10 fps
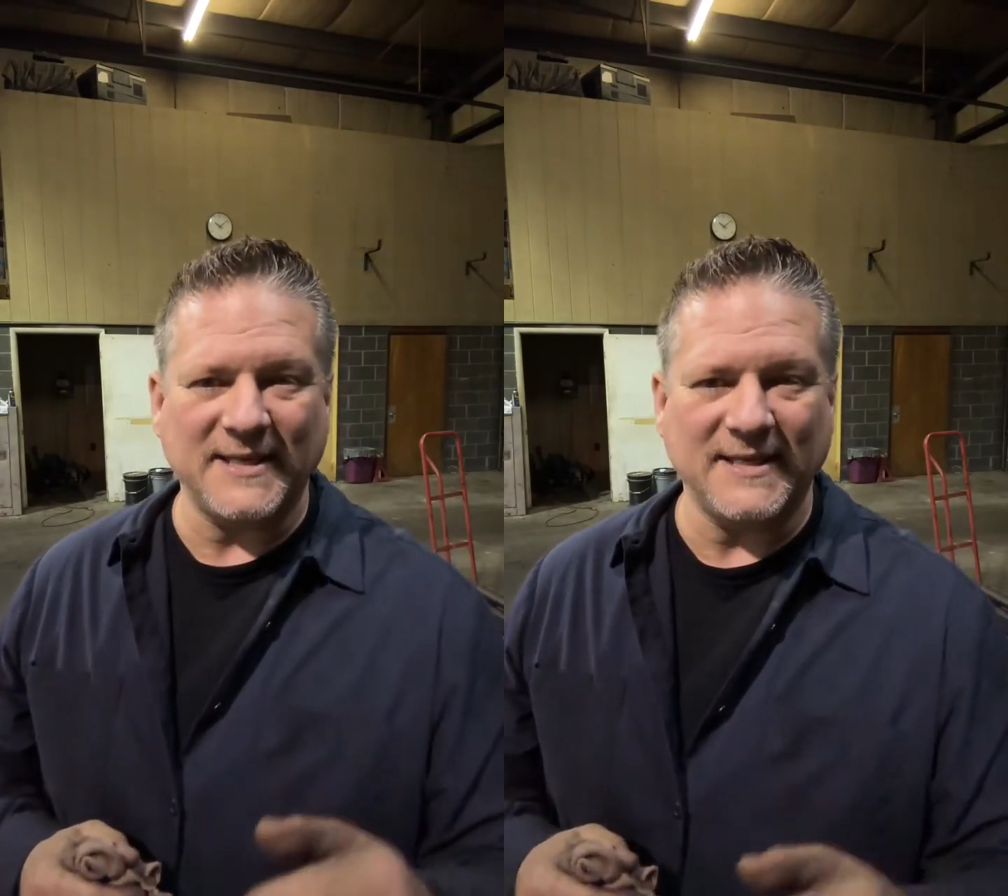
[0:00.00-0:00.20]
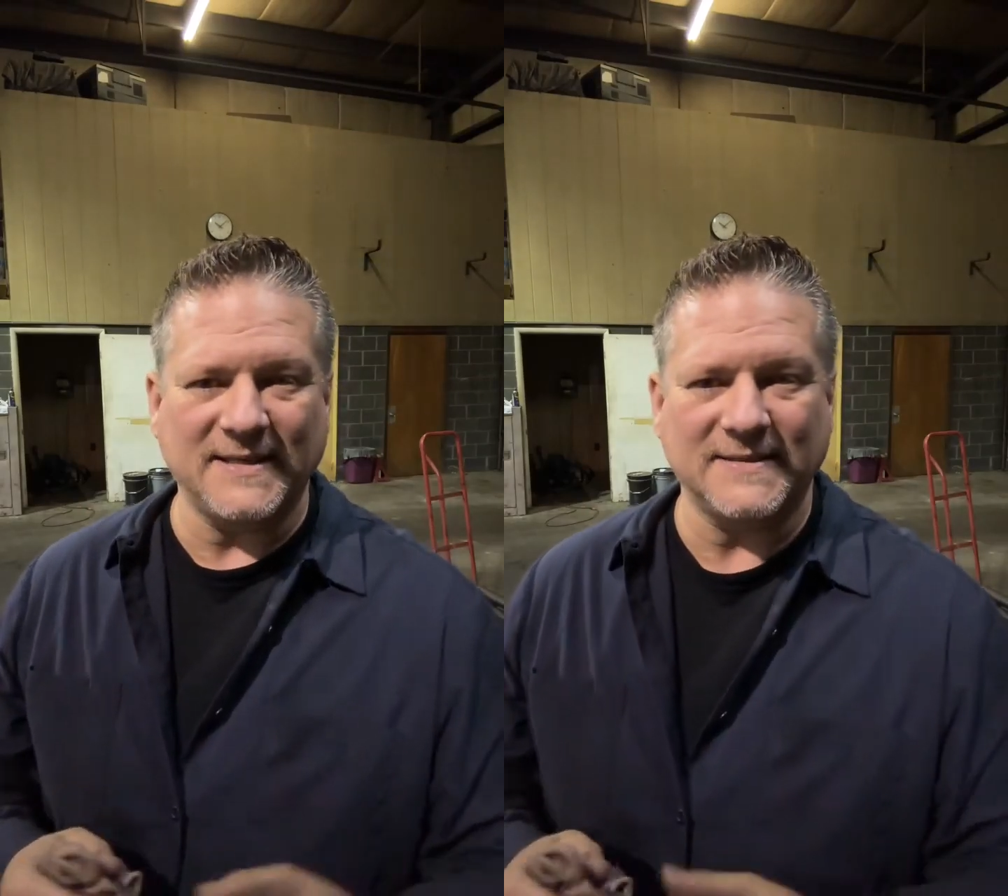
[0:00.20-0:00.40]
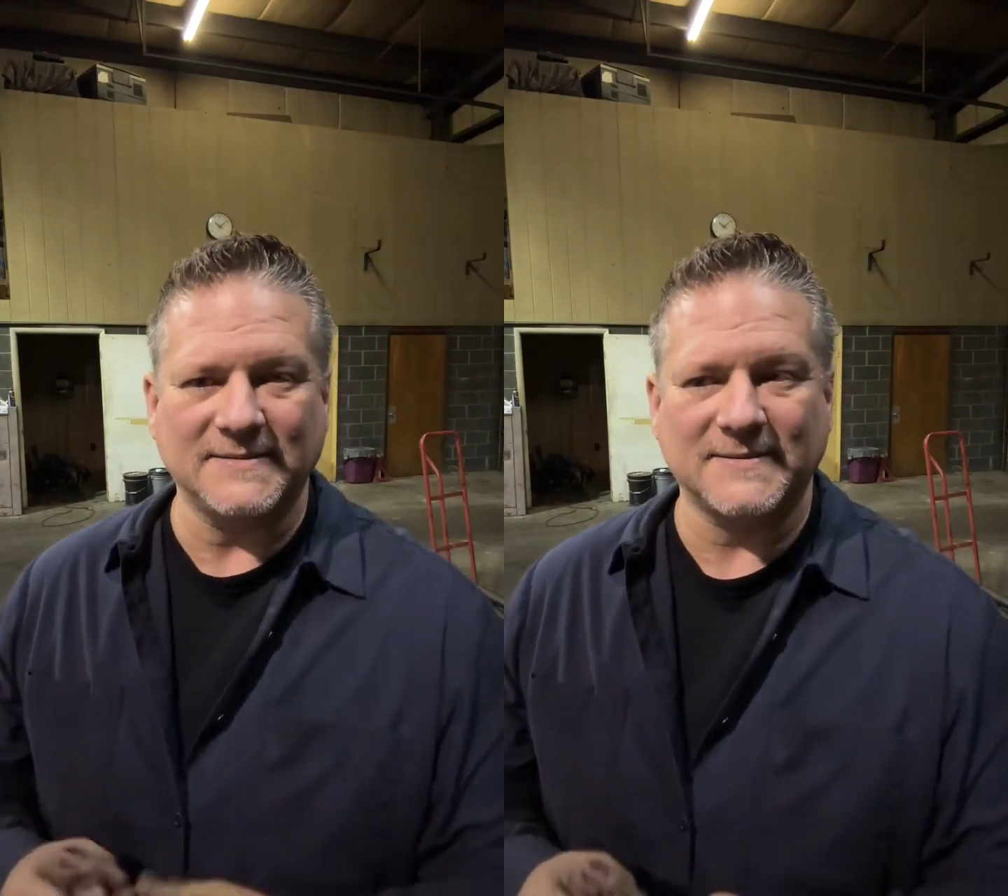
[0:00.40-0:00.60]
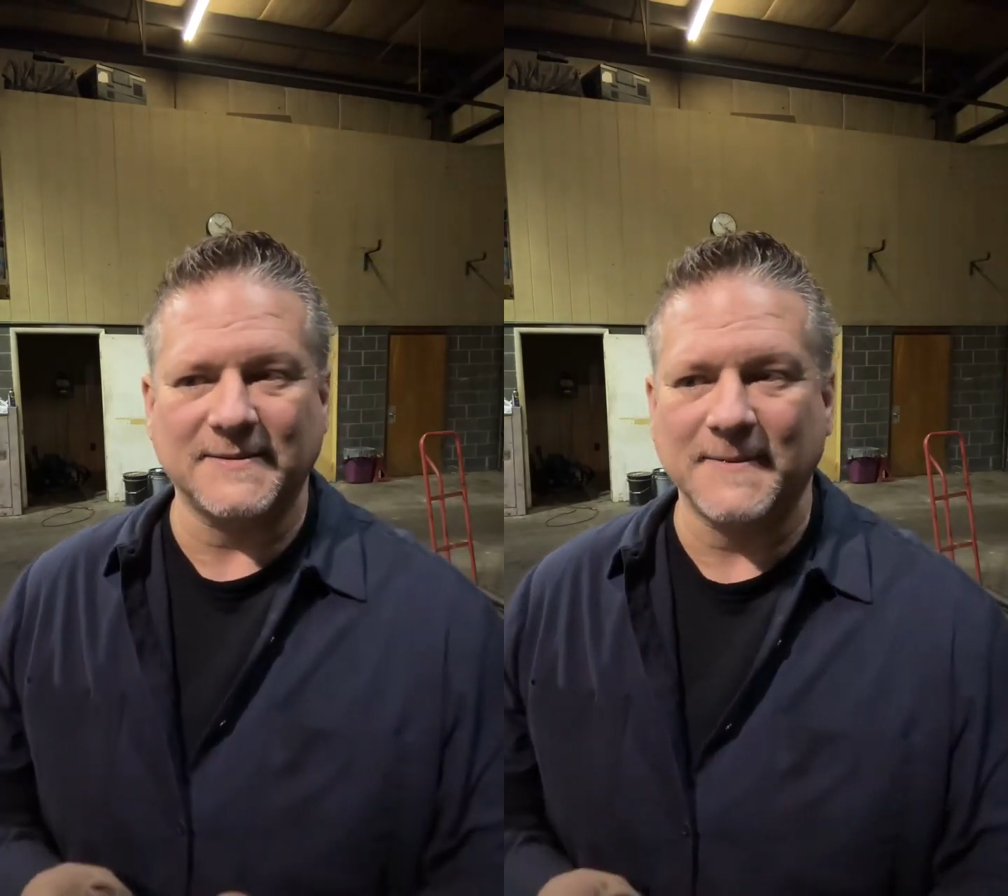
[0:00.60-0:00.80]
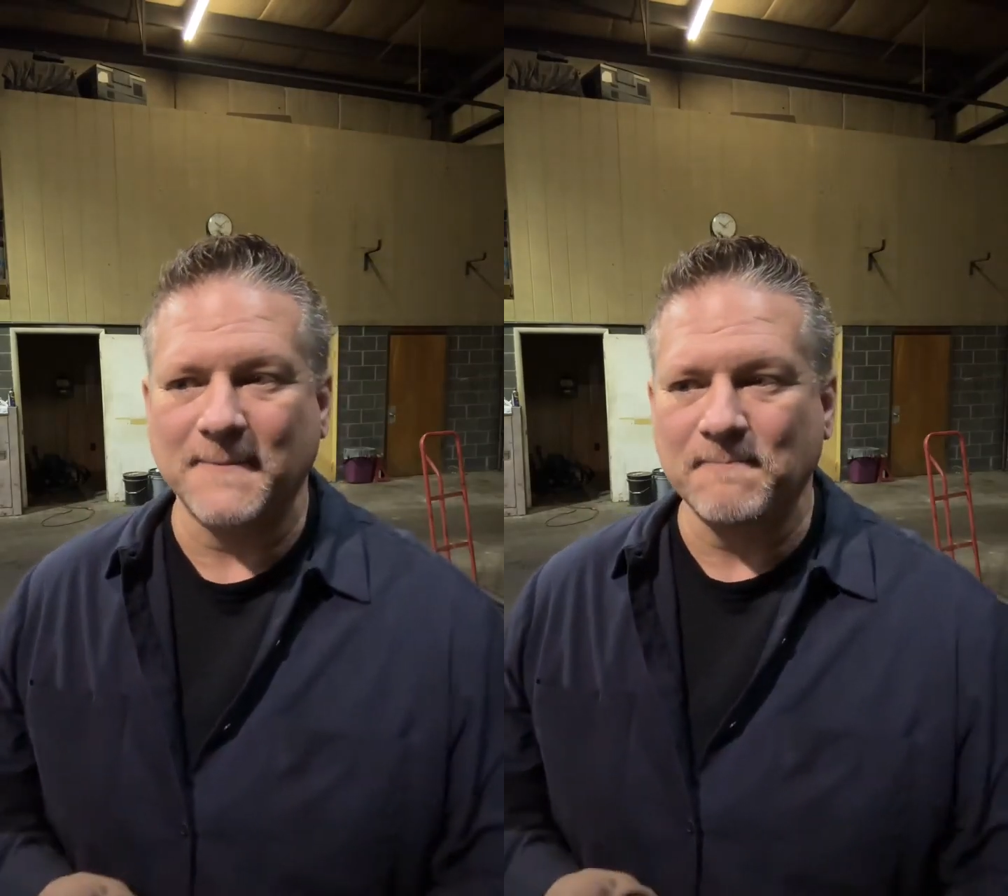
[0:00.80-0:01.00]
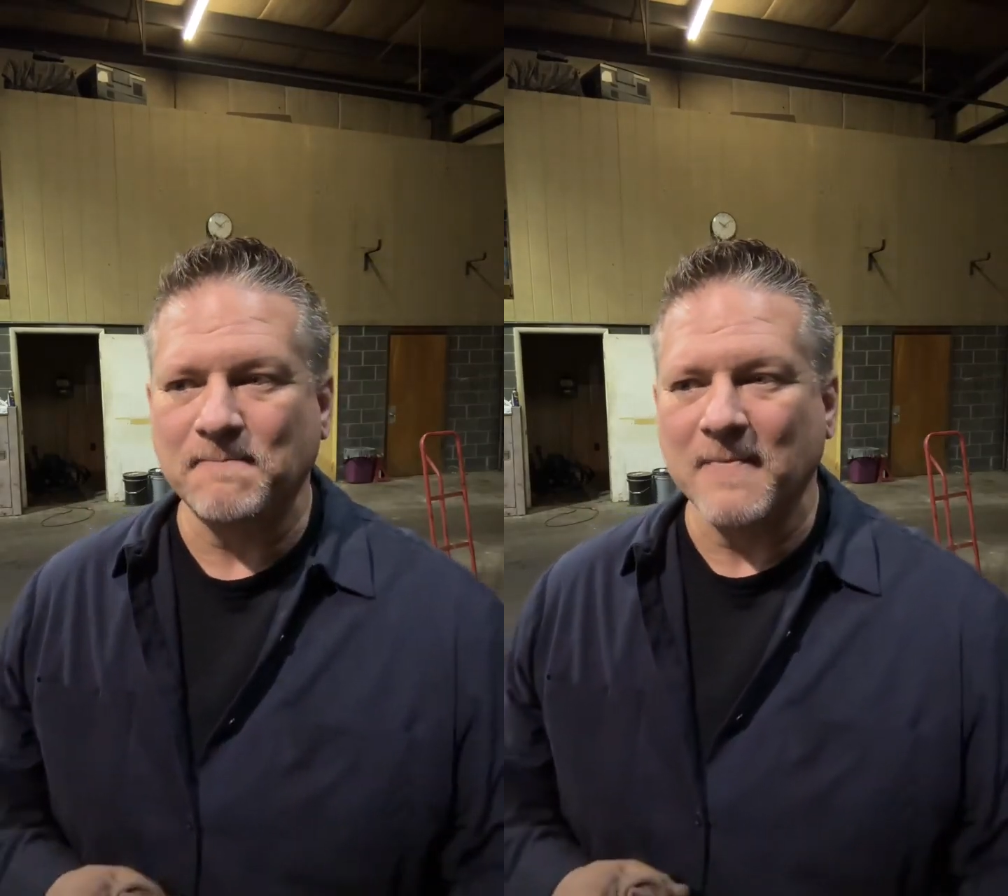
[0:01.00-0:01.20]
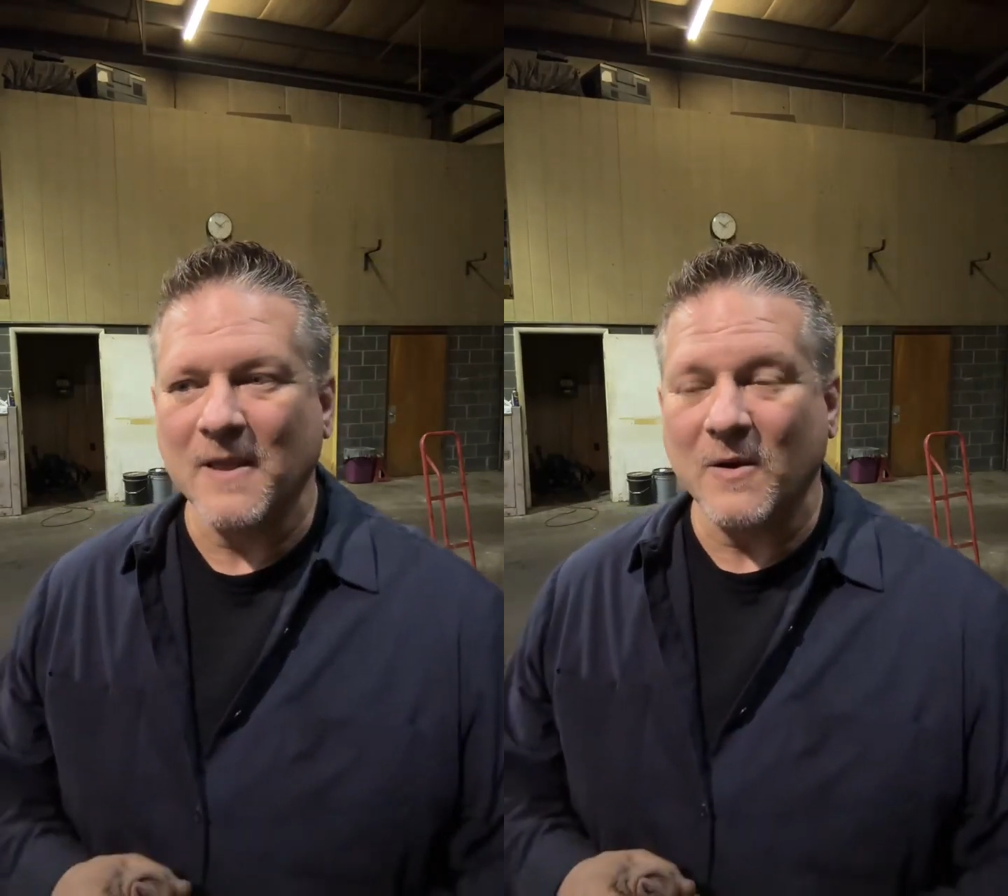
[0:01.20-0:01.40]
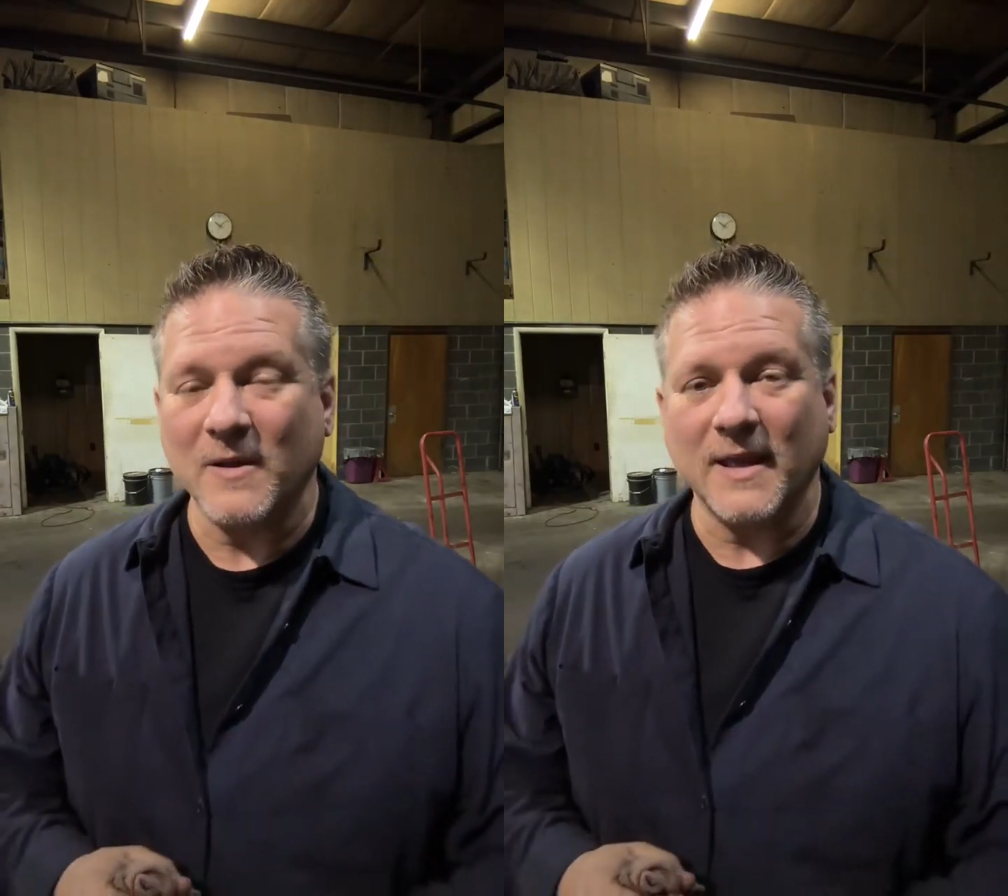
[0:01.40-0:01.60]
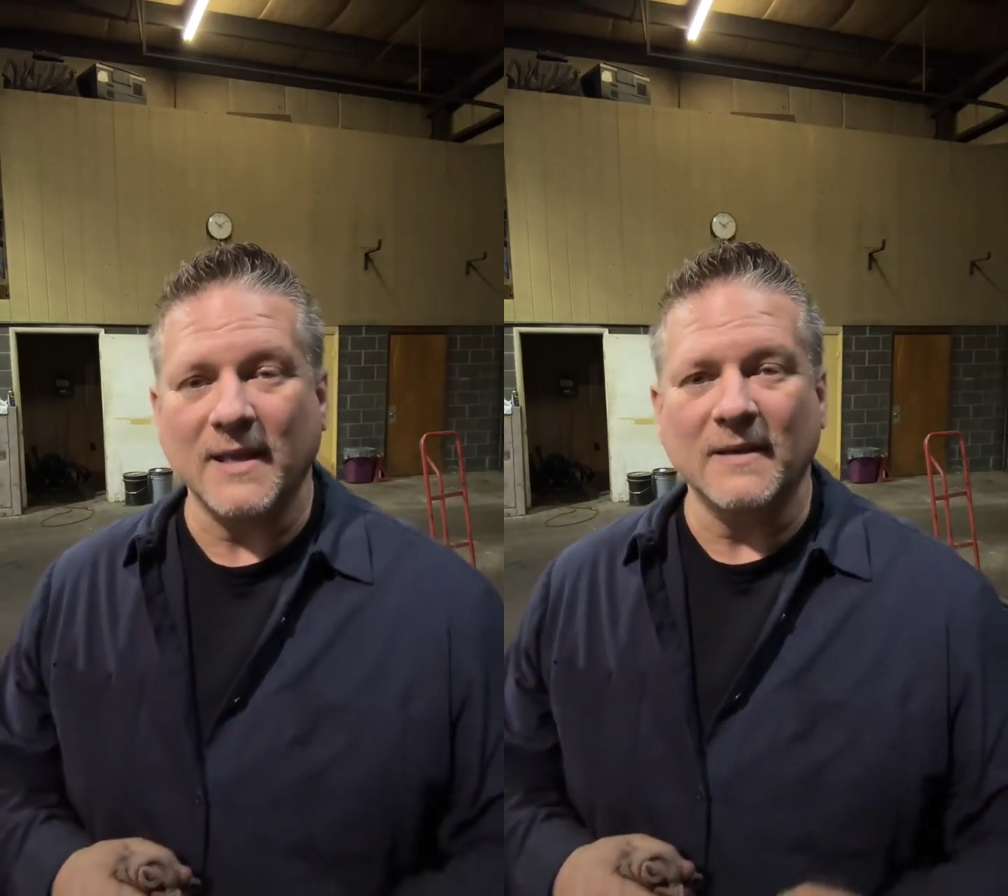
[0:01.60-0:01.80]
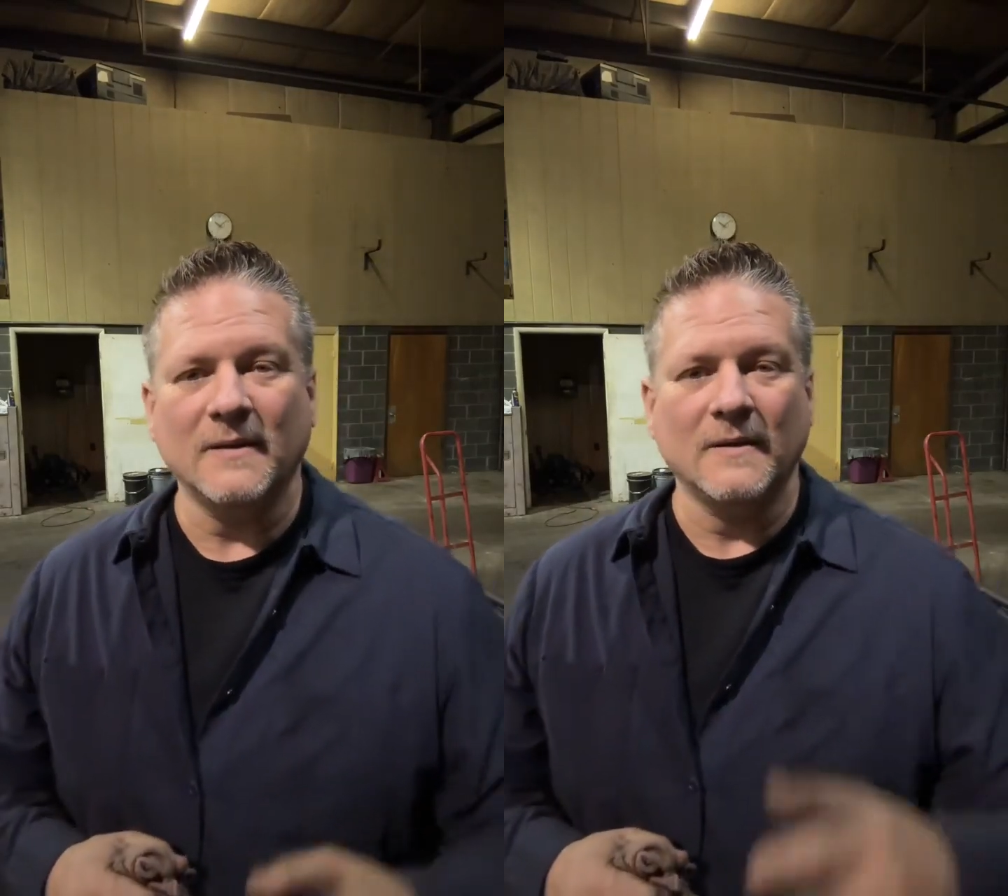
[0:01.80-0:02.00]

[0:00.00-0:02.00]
is, okay?